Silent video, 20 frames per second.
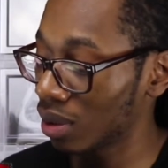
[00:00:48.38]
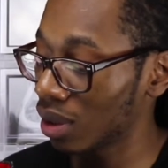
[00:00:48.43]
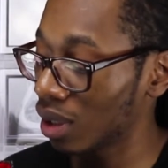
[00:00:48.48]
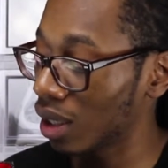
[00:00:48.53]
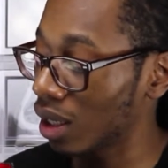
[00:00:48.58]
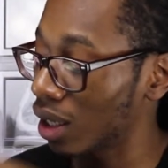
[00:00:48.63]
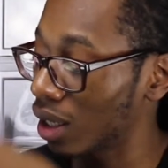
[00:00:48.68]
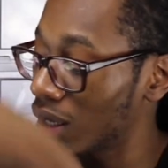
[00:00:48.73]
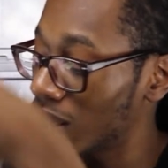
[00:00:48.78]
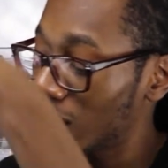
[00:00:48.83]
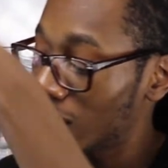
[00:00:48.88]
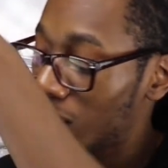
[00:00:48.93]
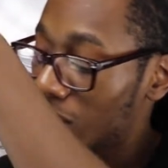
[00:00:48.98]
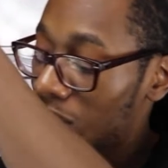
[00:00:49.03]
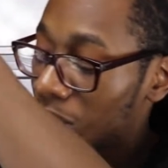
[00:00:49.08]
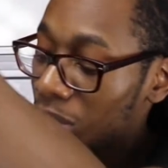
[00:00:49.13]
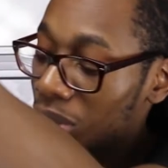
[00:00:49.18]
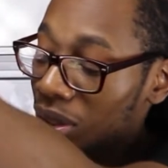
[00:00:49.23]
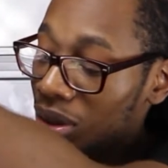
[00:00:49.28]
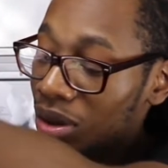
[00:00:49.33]
And here they are,
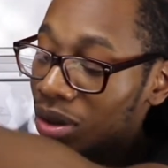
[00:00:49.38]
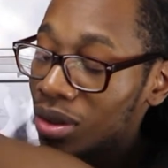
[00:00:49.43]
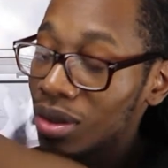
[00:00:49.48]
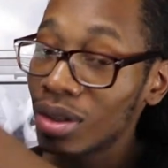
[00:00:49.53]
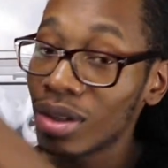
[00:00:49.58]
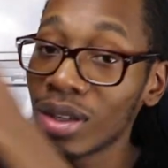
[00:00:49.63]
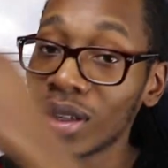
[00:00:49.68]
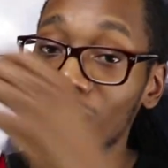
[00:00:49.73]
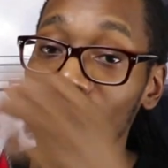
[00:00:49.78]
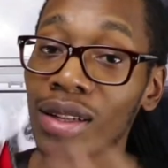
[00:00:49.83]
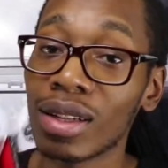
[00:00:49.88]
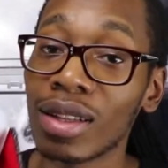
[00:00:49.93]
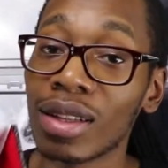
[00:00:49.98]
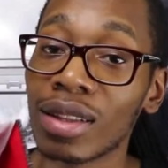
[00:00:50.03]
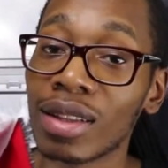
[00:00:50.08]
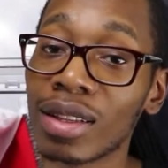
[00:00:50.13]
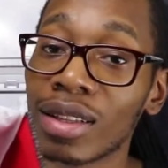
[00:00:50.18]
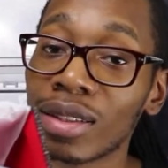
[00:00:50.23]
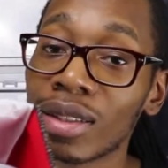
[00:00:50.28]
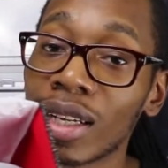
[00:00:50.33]
man.
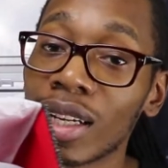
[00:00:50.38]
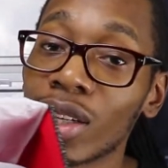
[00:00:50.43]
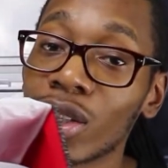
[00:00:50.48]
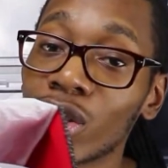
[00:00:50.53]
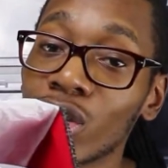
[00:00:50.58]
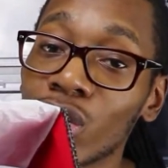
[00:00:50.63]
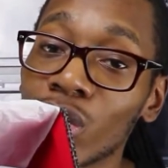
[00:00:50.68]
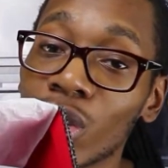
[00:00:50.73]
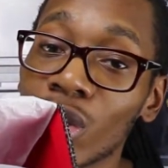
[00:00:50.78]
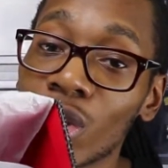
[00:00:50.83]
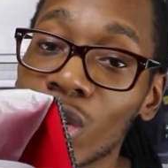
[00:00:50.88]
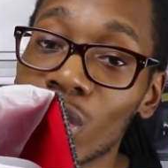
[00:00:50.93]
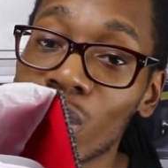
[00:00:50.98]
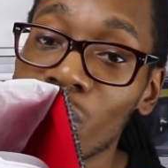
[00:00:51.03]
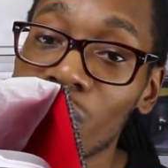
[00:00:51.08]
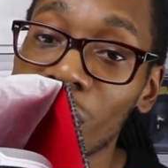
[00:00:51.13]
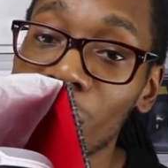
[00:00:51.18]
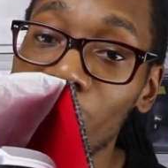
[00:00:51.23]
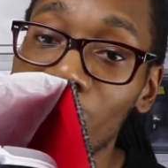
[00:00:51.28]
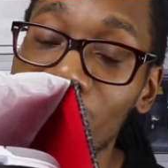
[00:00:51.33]
The Air Jordan
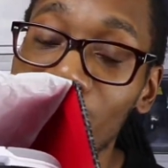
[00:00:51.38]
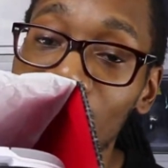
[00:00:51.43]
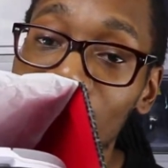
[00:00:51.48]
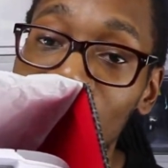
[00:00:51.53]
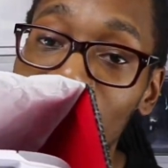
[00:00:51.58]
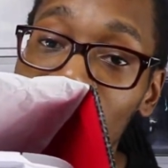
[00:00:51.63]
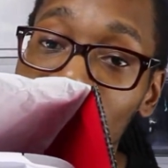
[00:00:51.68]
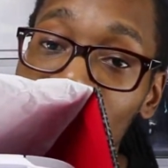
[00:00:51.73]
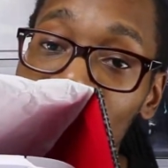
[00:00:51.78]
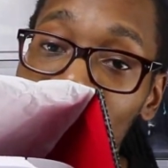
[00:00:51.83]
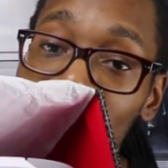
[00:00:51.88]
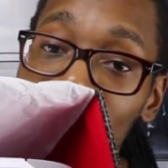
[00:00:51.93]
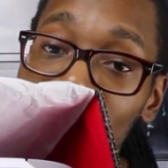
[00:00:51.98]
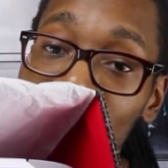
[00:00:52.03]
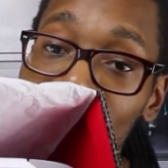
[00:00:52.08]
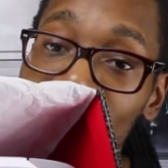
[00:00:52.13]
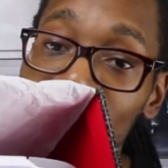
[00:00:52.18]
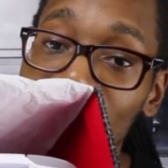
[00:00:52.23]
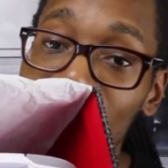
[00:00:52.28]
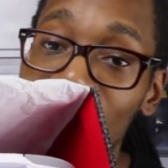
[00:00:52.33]
3 Black
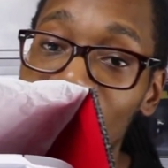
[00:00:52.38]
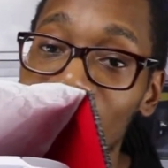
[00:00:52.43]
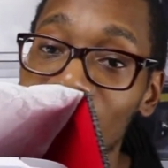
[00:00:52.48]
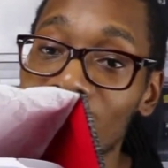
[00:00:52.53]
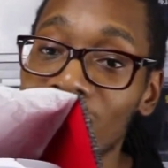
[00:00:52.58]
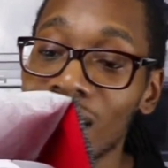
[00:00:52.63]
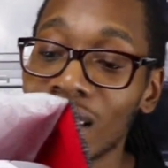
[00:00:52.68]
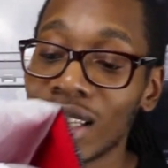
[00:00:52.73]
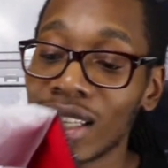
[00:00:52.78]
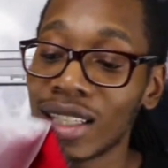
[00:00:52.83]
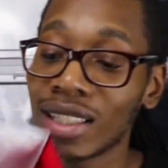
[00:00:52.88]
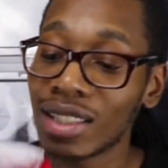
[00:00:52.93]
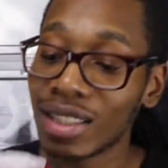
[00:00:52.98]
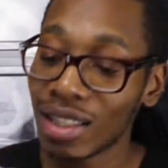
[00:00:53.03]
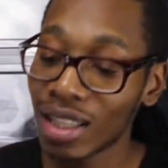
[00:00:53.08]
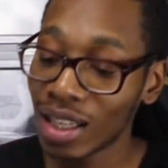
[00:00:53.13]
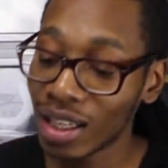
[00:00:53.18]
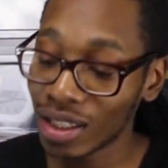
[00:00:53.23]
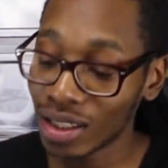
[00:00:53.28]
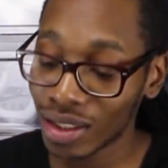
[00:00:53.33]
Cements. These
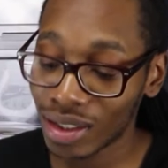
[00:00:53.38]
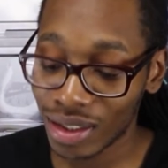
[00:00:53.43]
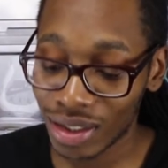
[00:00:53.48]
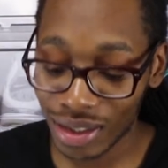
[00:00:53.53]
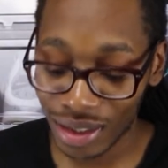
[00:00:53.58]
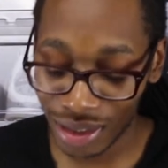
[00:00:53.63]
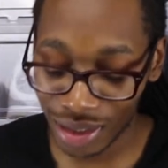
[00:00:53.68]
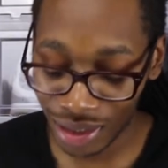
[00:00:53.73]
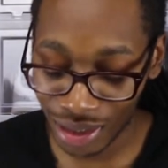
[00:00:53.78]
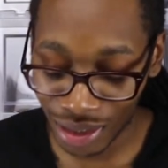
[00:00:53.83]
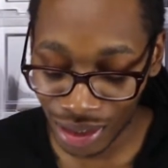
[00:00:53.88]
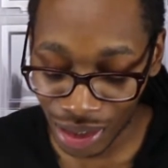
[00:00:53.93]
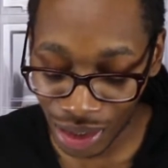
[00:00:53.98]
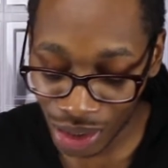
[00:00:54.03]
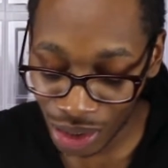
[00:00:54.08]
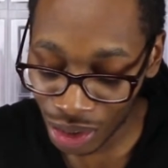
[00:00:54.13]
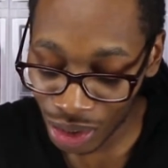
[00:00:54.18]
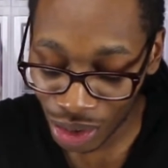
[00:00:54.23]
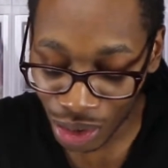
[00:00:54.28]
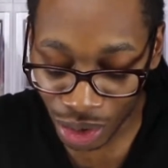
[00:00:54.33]
things
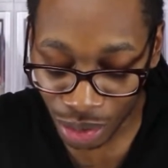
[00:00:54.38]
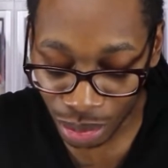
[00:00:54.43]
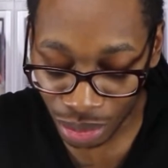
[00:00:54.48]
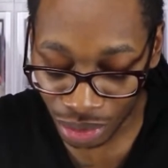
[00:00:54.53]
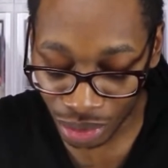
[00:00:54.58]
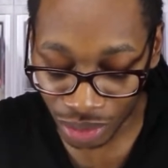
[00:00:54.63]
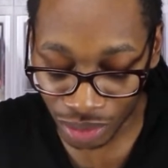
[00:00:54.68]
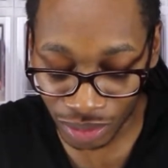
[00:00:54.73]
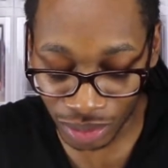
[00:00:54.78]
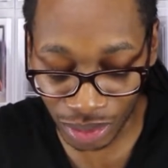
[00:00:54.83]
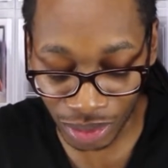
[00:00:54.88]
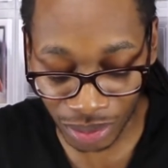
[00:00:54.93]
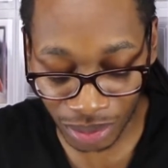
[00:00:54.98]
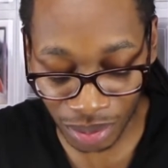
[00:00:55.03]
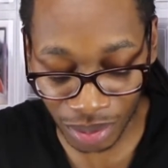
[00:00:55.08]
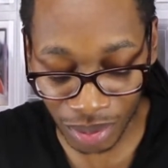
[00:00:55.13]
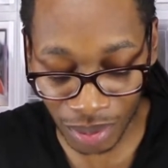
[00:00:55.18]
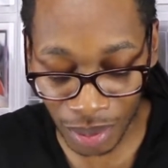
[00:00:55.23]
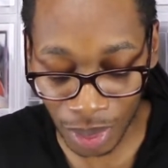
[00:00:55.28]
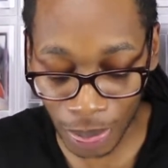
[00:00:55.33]
are beautiful.
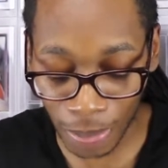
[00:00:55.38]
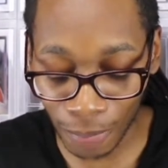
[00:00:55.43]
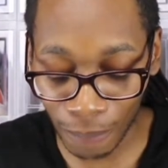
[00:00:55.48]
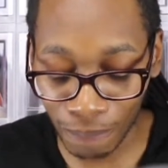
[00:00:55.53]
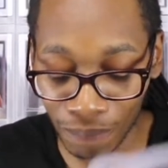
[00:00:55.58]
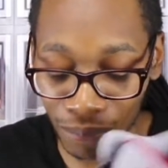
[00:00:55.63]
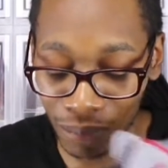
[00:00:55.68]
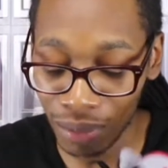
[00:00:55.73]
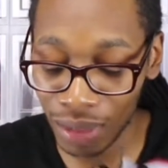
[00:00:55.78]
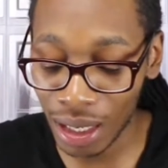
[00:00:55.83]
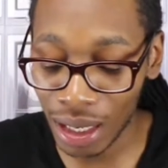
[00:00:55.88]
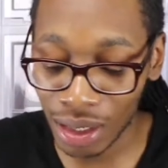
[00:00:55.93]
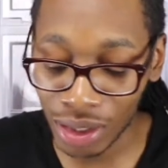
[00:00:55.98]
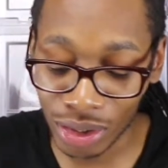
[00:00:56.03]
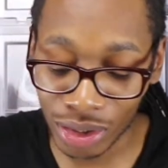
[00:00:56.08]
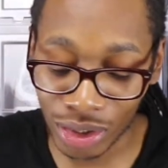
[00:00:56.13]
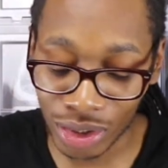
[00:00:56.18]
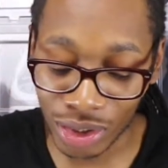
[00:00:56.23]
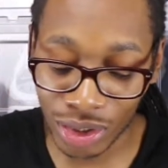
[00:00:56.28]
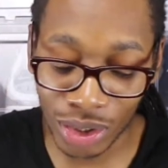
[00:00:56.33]
They
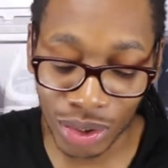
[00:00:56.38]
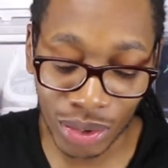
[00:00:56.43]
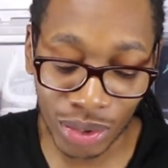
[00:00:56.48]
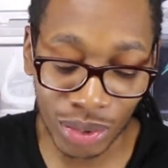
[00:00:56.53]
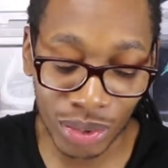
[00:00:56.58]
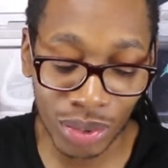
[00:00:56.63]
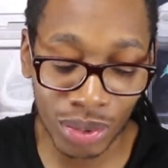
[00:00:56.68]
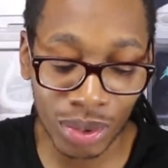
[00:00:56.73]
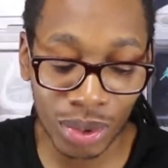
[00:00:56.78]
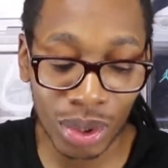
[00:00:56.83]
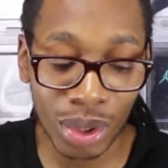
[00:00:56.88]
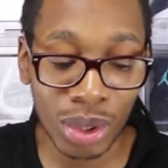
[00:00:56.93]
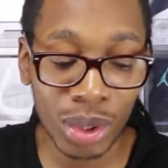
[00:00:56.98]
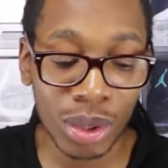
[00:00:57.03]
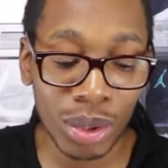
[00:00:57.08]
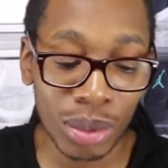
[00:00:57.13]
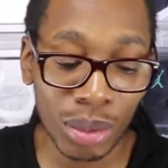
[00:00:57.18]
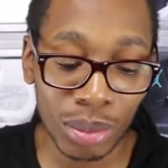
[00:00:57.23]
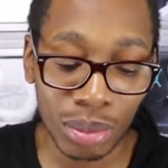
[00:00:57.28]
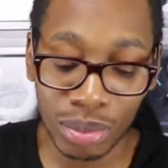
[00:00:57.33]
are so
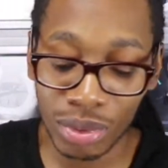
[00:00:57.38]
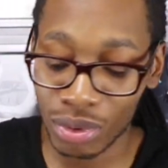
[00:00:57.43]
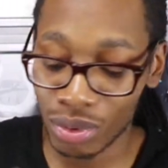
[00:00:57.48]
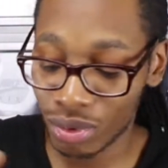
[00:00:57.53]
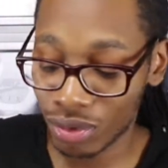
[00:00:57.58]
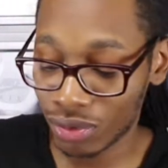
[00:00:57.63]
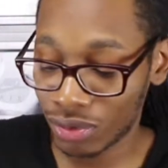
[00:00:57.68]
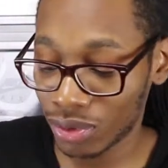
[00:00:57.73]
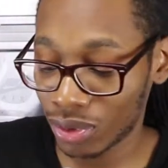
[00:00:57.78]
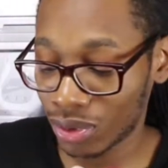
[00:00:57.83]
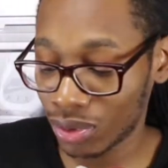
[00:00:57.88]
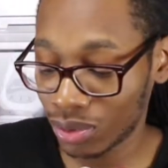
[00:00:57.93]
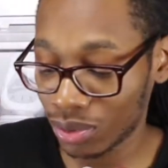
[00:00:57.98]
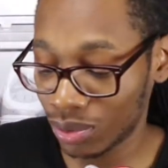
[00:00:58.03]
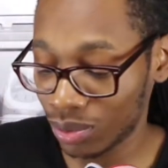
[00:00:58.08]
beautiful.